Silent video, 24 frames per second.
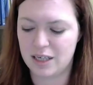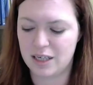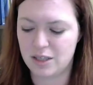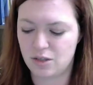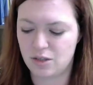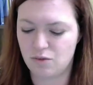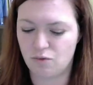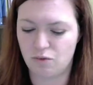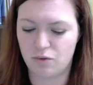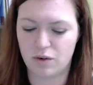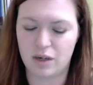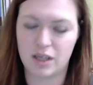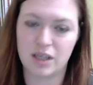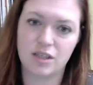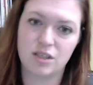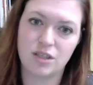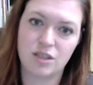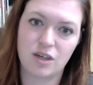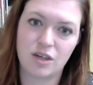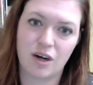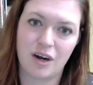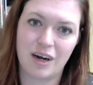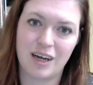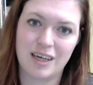it's really
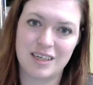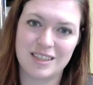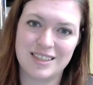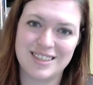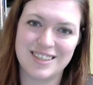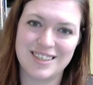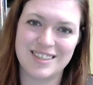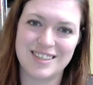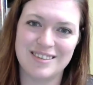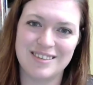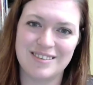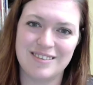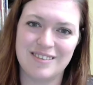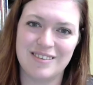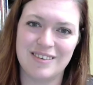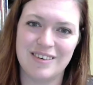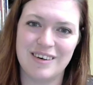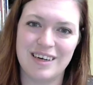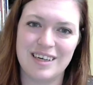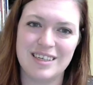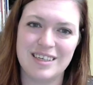starting to